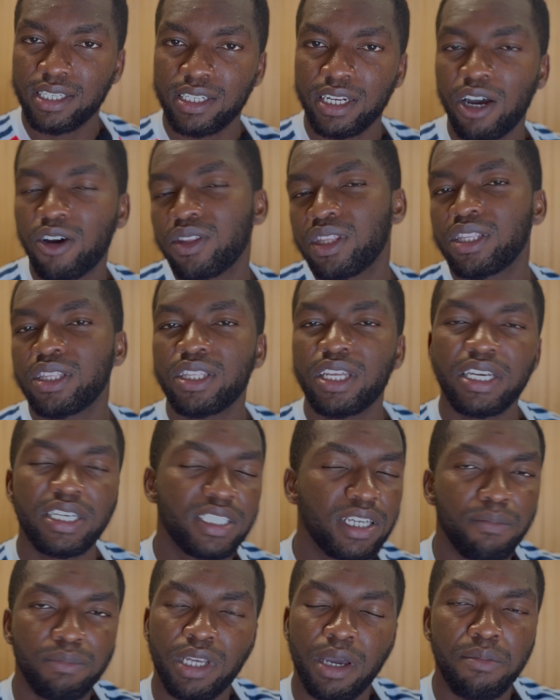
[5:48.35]
Now they
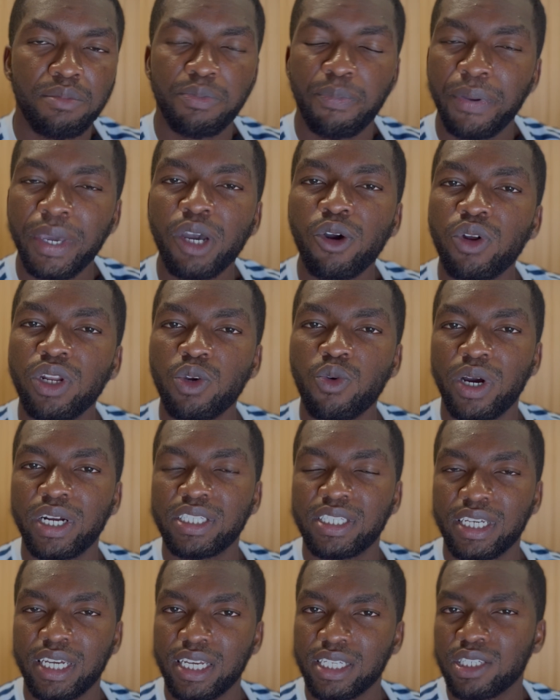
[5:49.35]
sometimes pay only one
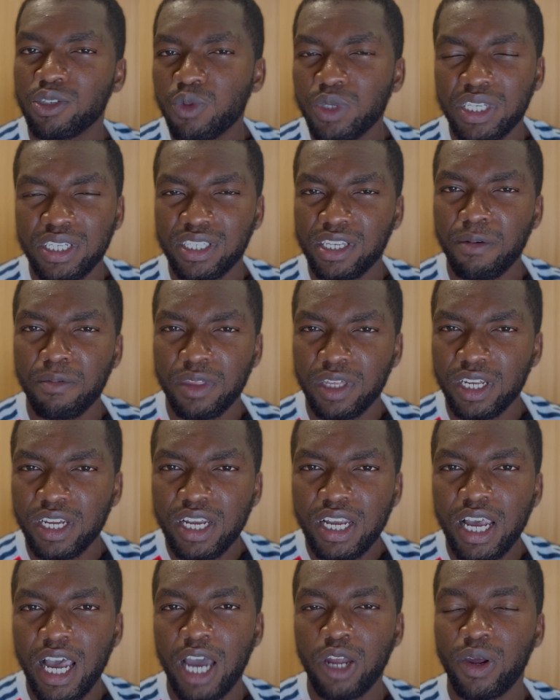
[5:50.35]
ticket, which is something
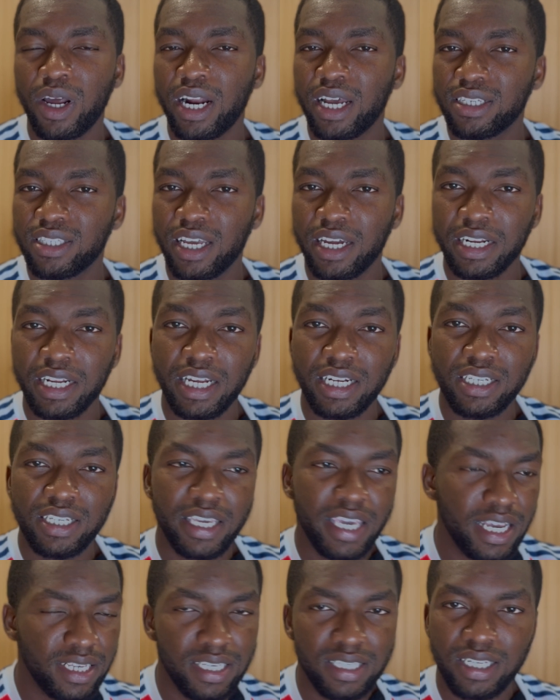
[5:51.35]
I don't understand. And
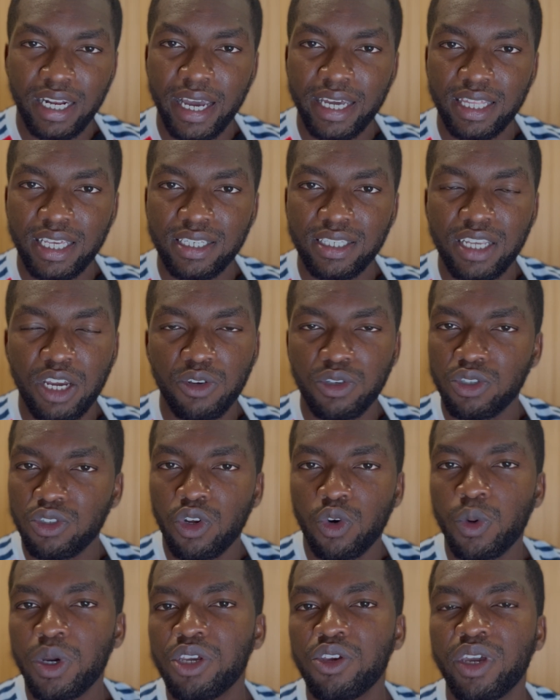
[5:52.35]
cases like this, there is no
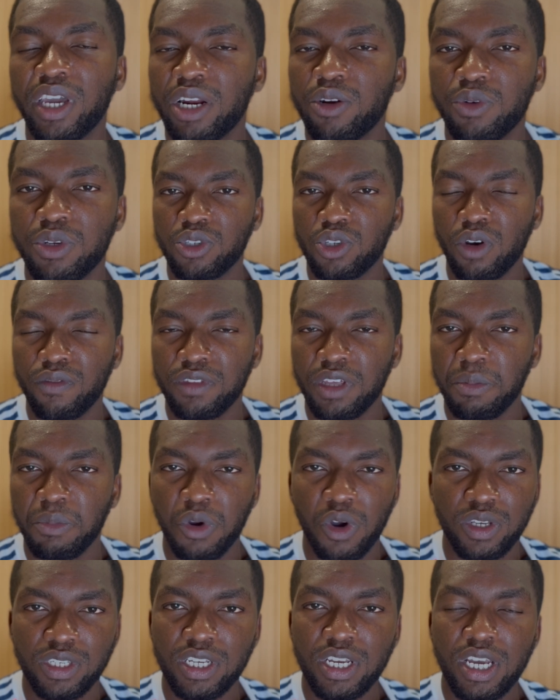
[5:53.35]
way you can resolve them,
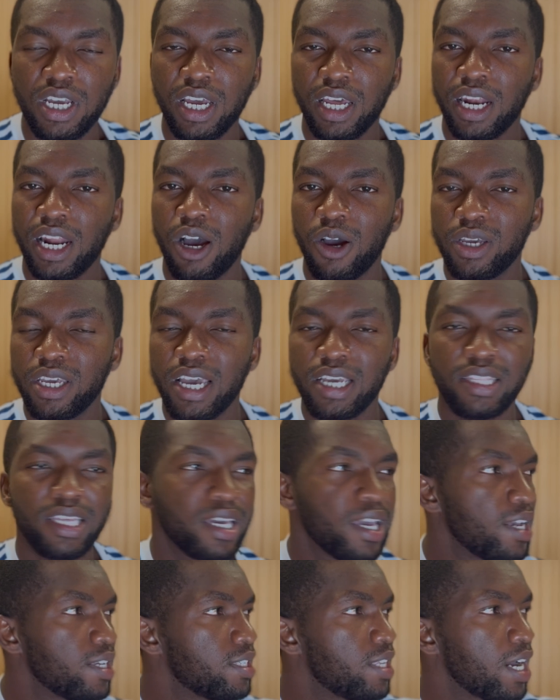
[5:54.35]
because now here in the
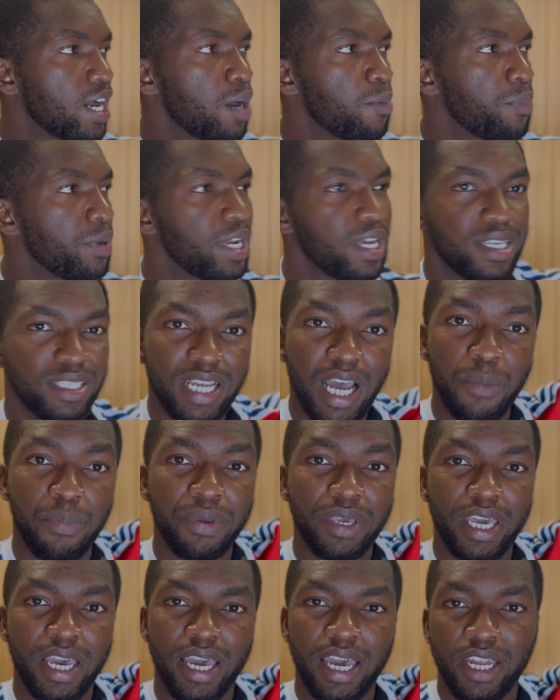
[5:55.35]
case, the company is up
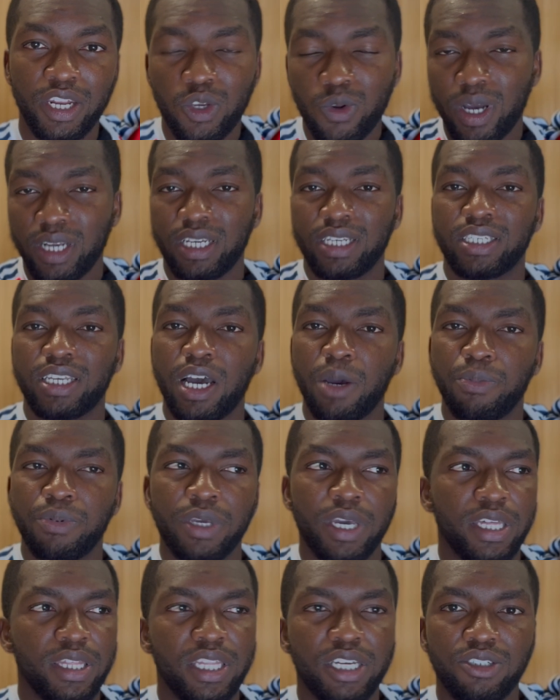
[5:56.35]
here and you are just up
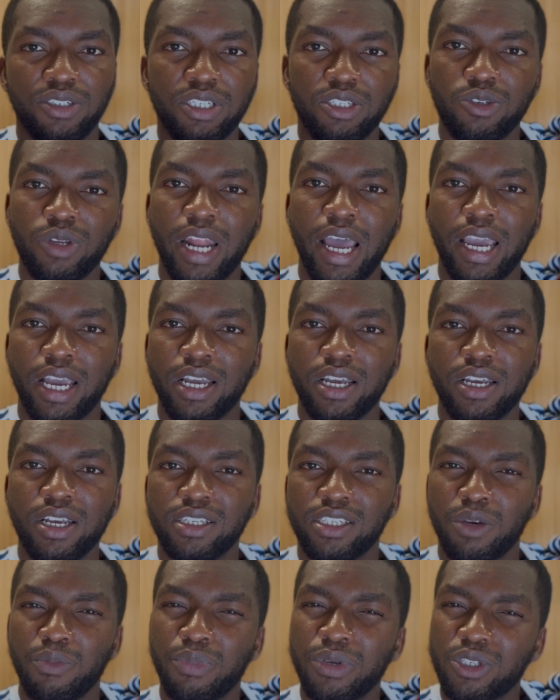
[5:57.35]
here. They treat you like
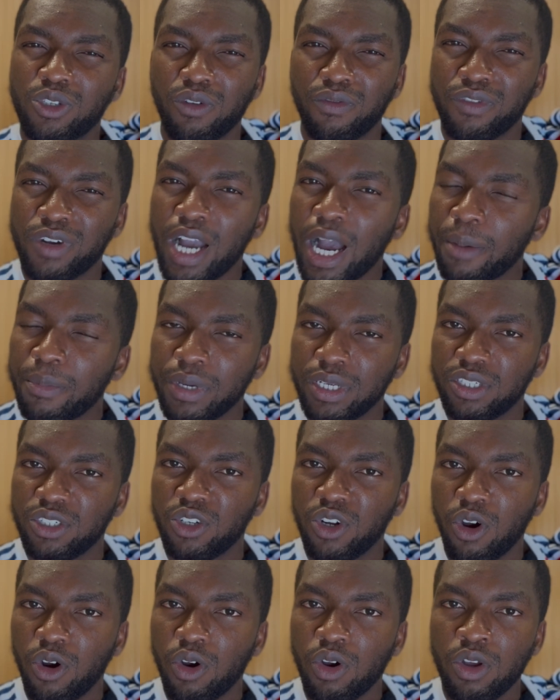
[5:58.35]
some piece of garbage, you
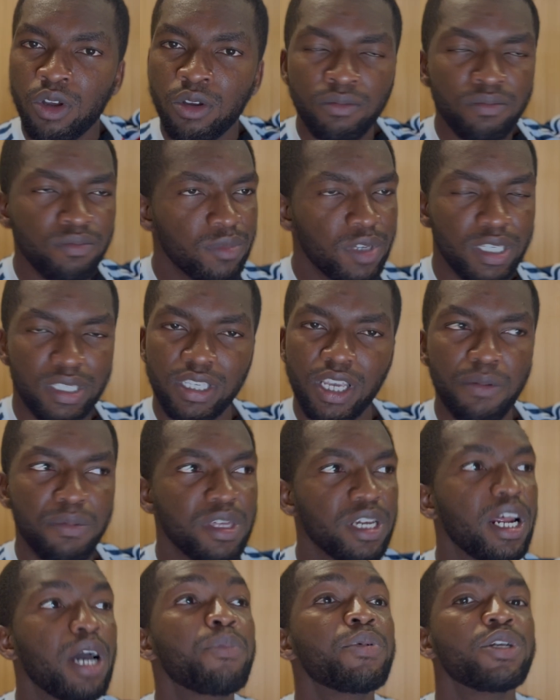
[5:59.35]
know. Same thing
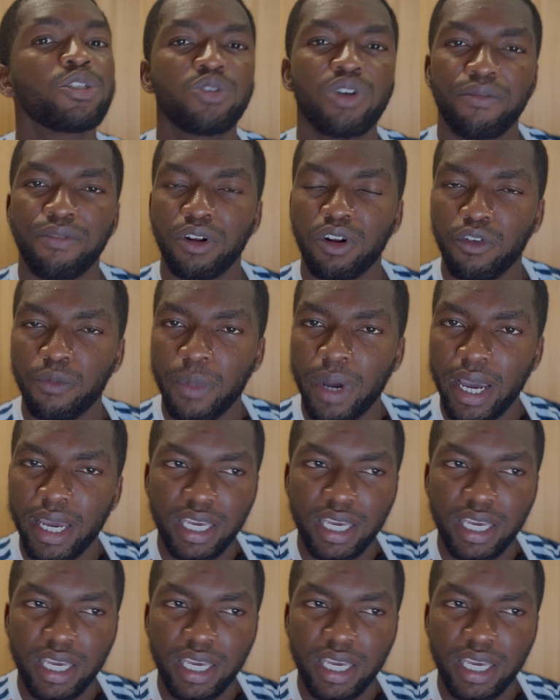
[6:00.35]
happened to a friend of mine.